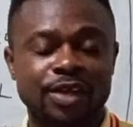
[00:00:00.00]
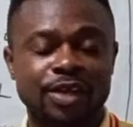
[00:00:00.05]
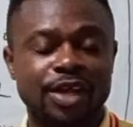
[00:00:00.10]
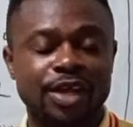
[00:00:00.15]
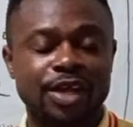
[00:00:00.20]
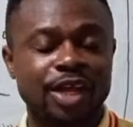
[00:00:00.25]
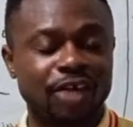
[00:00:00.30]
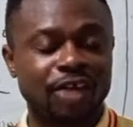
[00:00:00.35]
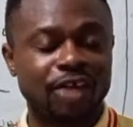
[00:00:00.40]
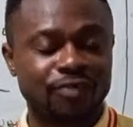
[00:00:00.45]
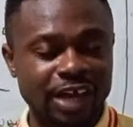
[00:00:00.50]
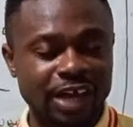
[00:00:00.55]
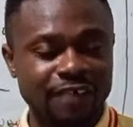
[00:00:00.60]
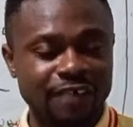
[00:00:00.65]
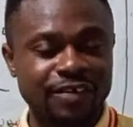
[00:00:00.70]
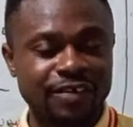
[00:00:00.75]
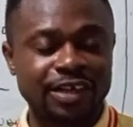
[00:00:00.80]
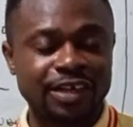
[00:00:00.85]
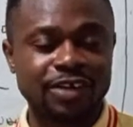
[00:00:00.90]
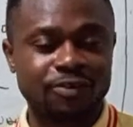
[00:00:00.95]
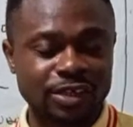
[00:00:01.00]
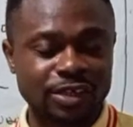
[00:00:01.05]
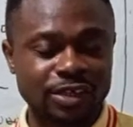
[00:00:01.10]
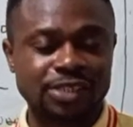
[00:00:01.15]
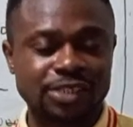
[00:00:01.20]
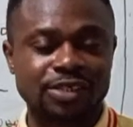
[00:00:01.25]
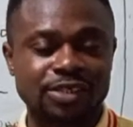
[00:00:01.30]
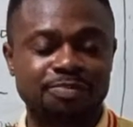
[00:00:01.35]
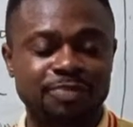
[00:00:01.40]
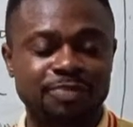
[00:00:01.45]
if you have any
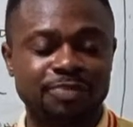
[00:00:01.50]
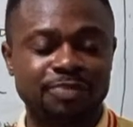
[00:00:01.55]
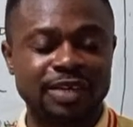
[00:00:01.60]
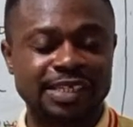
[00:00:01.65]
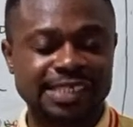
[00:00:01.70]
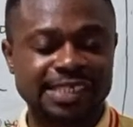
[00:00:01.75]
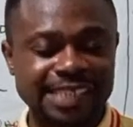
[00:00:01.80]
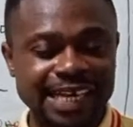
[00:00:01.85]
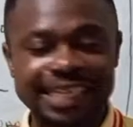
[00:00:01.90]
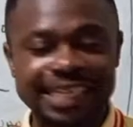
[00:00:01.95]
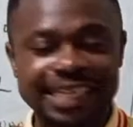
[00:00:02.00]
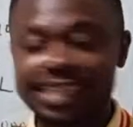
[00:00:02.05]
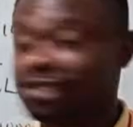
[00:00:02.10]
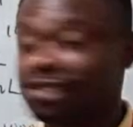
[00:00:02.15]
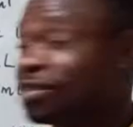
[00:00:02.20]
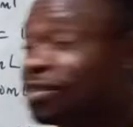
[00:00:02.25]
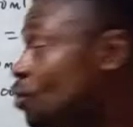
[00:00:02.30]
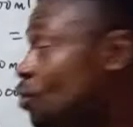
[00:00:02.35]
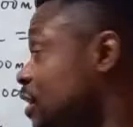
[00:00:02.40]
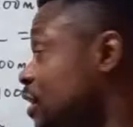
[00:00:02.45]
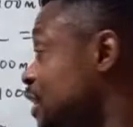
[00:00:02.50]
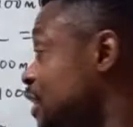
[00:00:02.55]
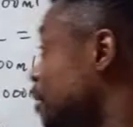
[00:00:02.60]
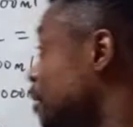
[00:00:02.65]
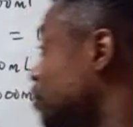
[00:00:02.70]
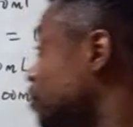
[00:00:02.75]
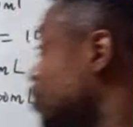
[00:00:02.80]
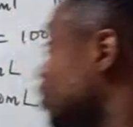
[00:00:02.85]
question, please send it to the WhatsApp